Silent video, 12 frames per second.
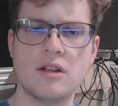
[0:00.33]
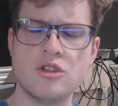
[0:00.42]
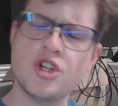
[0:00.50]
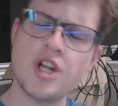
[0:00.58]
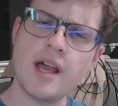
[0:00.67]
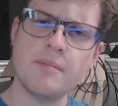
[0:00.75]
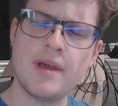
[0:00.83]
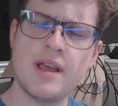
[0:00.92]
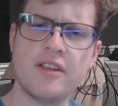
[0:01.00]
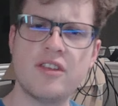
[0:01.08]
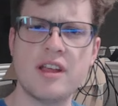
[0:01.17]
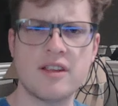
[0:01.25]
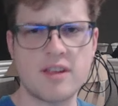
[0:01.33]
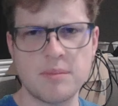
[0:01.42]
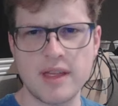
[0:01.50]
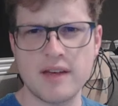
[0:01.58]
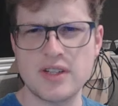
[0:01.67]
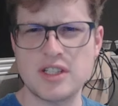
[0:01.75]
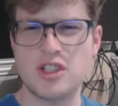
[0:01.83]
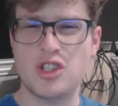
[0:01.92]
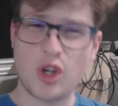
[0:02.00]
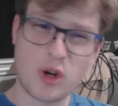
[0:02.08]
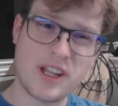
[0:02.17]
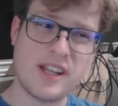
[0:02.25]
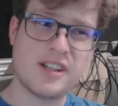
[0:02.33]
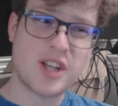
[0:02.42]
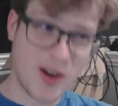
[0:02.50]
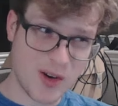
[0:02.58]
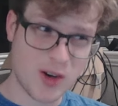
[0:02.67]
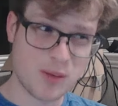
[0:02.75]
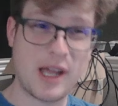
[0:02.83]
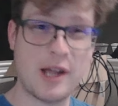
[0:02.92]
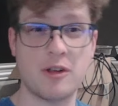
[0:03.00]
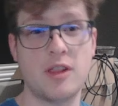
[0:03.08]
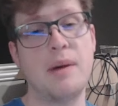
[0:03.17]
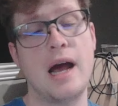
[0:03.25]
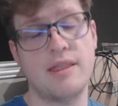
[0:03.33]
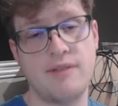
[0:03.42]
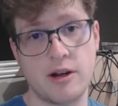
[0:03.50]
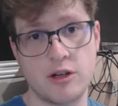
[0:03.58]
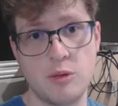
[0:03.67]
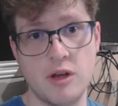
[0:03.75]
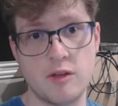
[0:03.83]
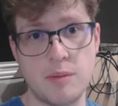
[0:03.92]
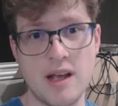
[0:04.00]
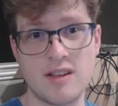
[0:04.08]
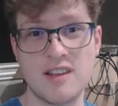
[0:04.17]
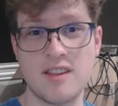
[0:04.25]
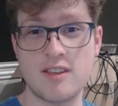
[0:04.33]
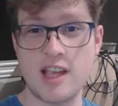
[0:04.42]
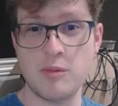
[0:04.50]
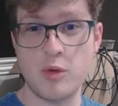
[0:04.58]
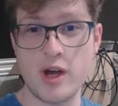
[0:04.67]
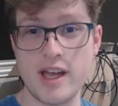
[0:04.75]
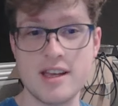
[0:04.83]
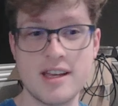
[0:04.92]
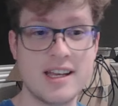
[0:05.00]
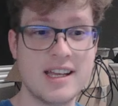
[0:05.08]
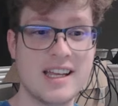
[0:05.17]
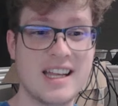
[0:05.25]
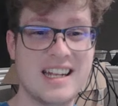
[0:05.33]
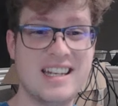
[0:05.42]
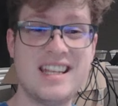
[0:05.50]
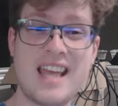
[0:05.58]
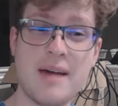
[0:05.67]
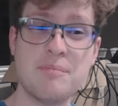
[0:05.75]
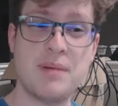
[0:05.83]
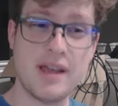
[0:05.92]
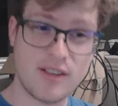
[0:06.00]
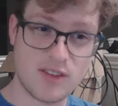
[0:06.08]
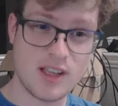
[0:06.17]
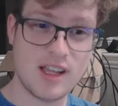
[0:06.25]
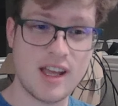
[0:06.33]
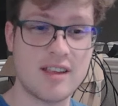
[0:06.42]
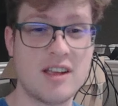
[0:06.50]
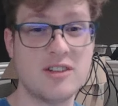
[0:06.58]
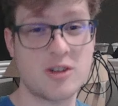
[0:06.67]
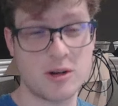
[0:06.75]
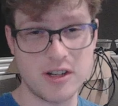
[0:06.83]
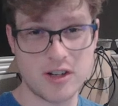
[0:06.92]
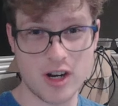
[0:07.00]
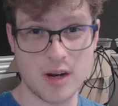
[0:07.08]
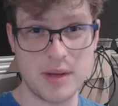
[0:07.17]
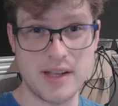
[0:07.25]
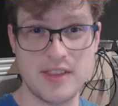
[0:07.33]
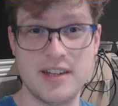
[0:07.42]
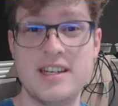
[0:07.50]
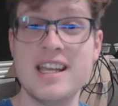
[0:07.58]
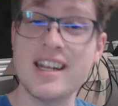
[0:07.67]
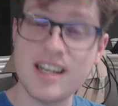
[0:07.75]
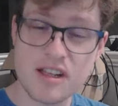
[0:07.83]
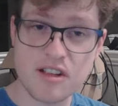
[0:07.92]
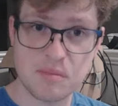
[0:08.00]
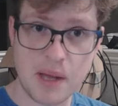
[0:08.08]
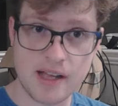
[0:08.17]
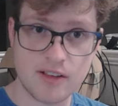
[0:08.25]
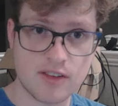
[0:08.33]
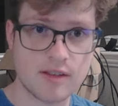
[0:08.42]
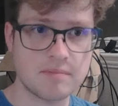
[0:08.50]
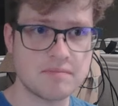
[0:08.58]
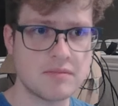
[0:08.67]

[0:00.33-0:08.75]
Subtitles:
GMPC is something of a dirty term here in the Pathfinder 2e space, in the same way DMPC is a dirty term in the D&D space.